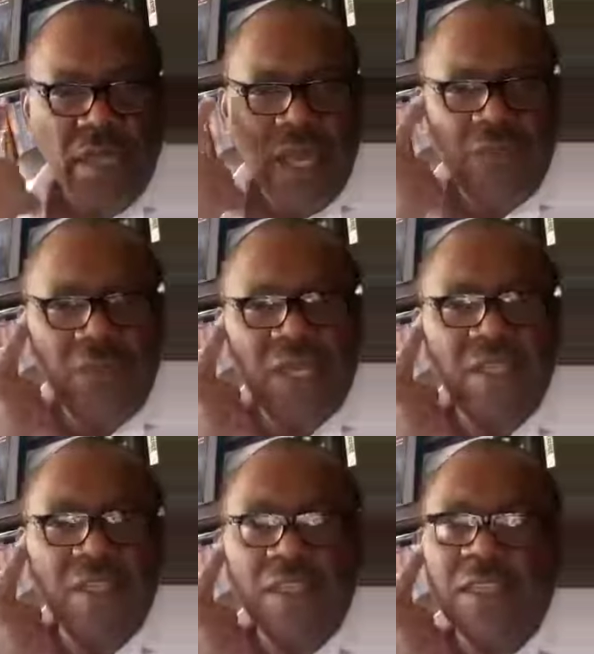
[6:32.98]
And we got
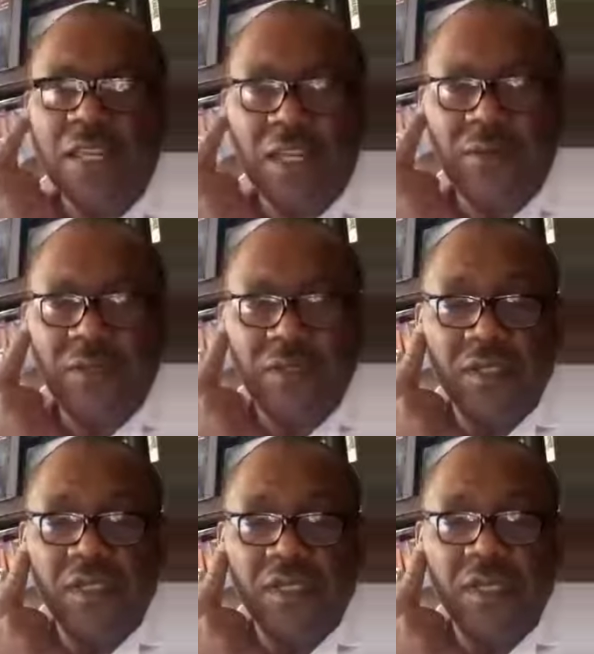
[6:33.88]
to think about
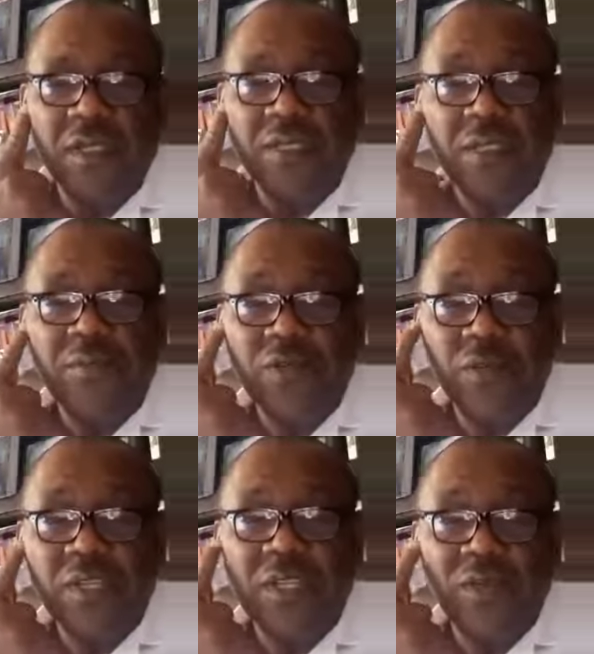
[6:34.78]
these things. It's
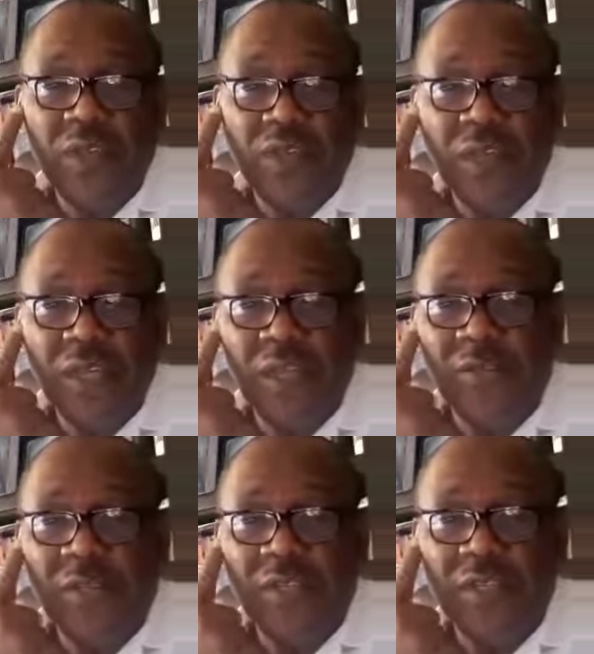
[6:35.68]
important that we think
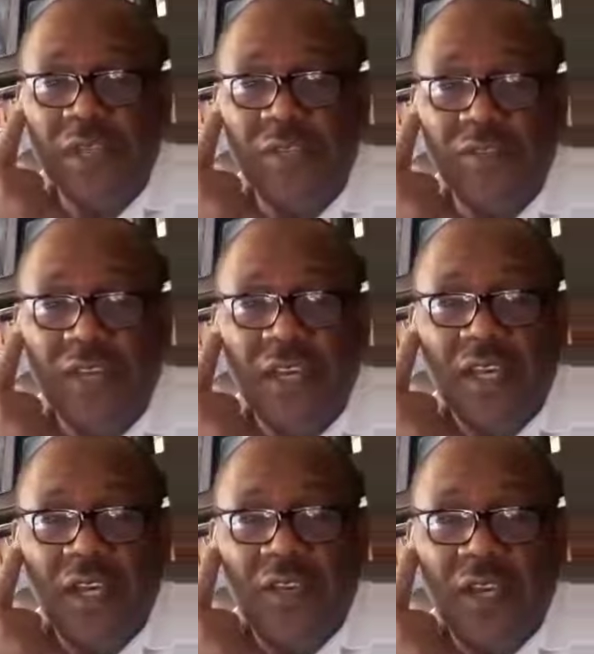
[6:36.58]
for ourselves
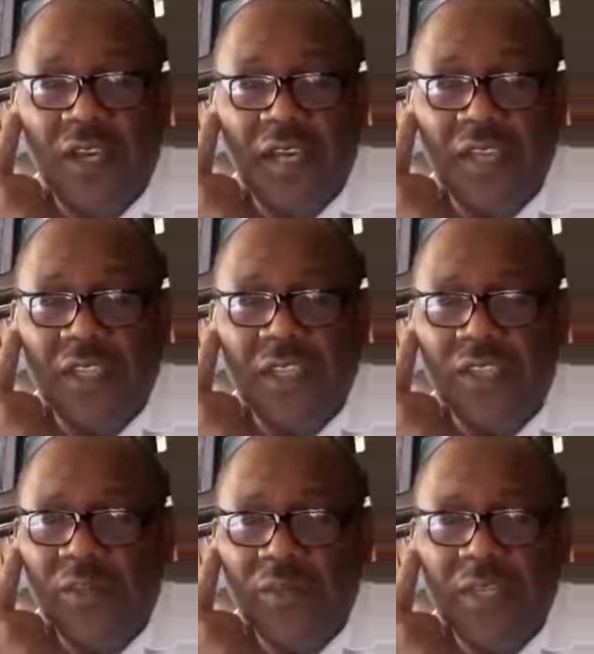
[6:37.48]
and realize that
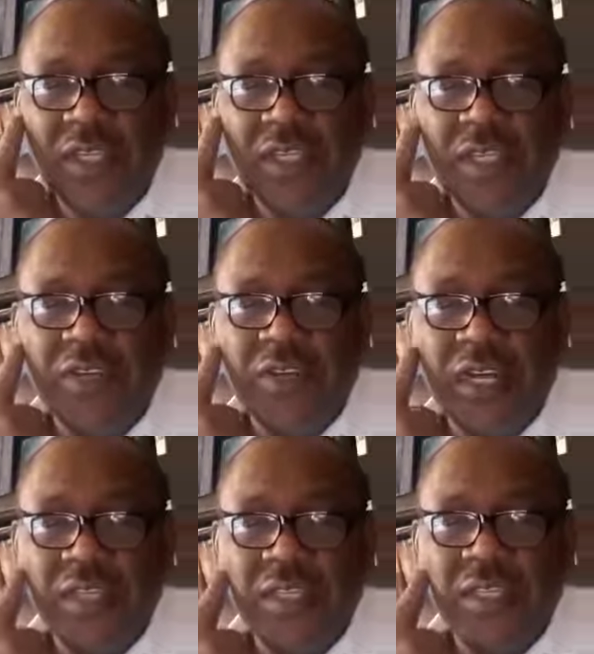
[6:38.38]
something is not
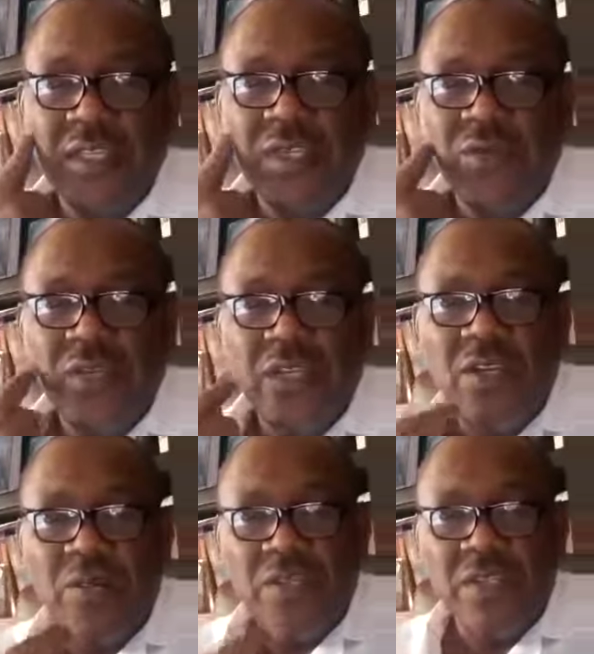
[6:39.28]
right when it
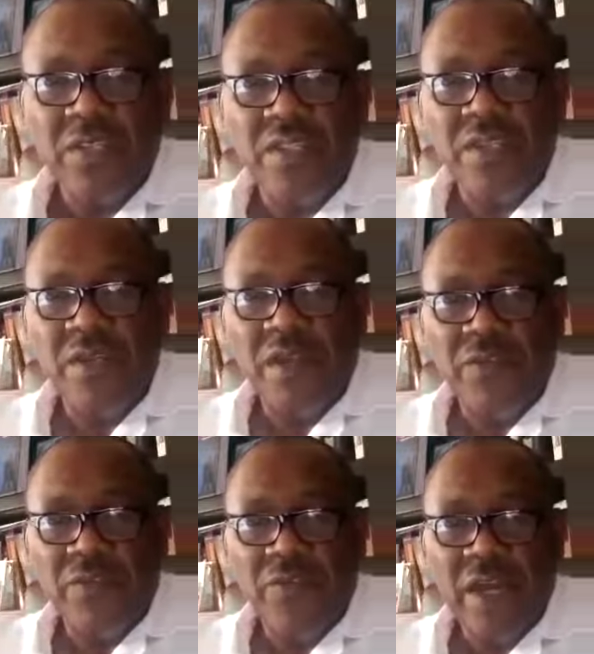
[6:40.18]
comes to this
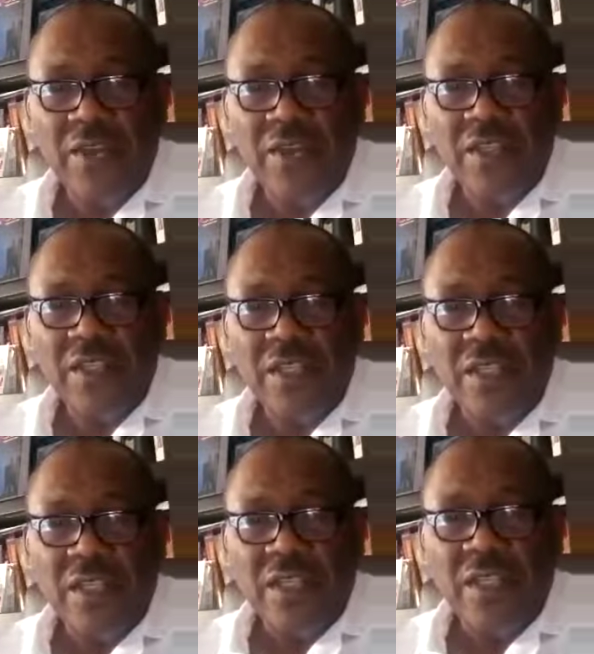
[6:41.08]
virus.
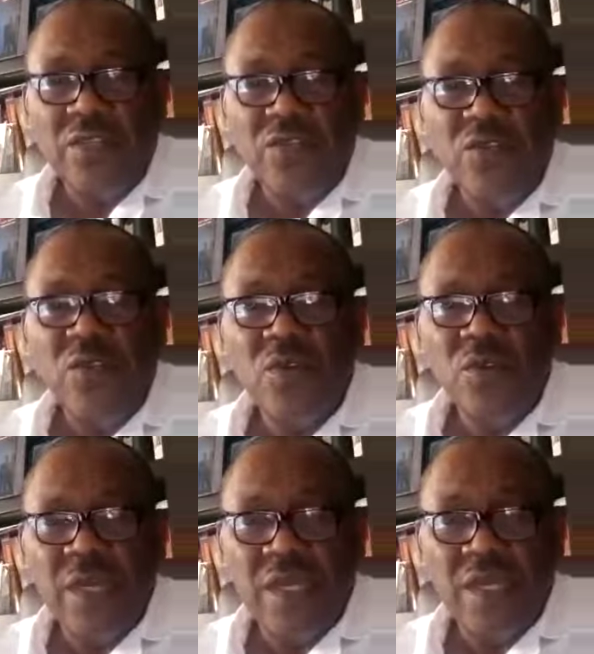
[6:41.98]
There's no
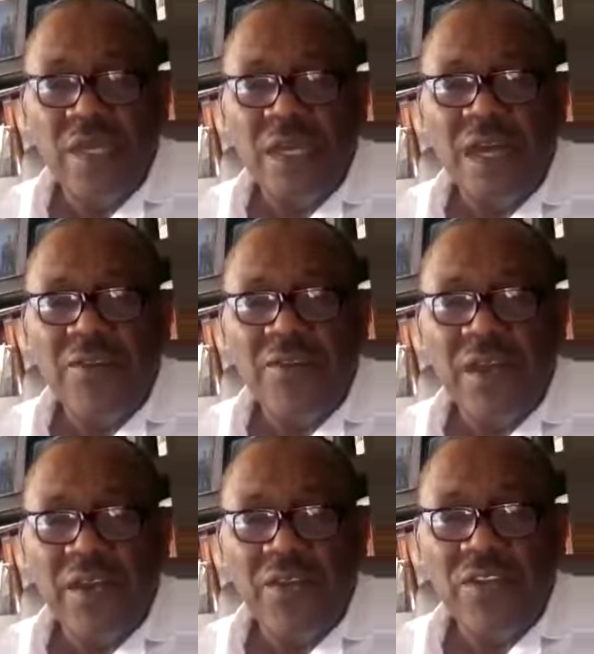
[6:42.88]
way a
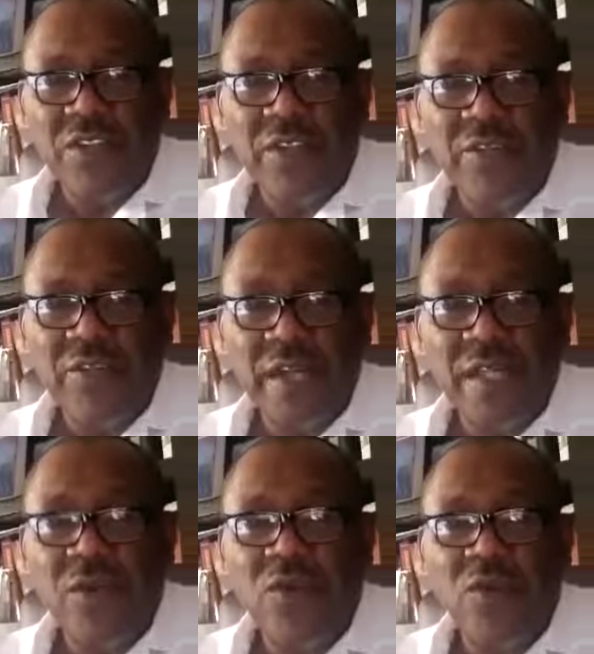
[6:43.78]
virus should
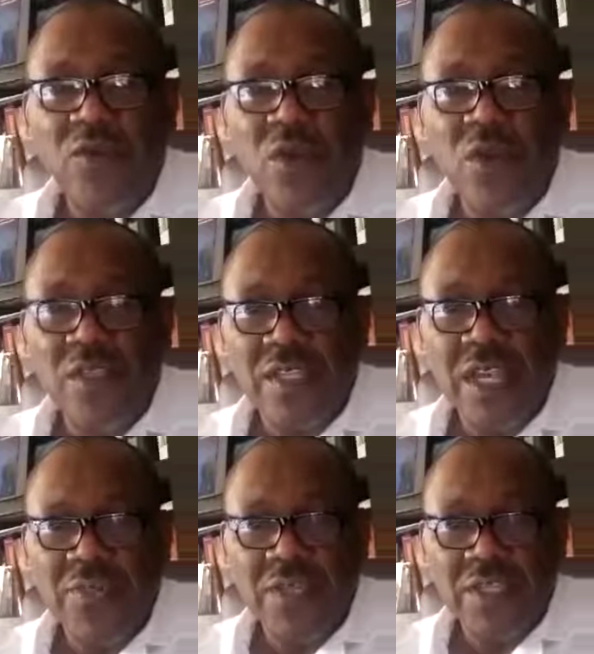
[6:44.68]
affect the whole world
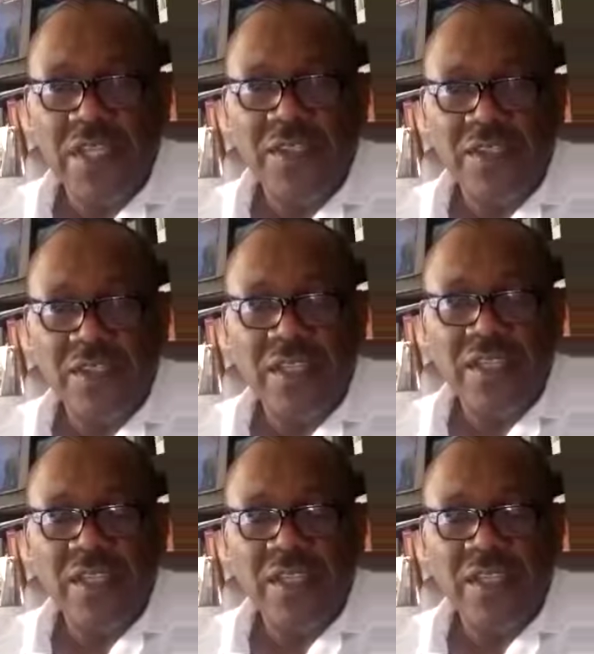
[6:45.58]
simultaneously.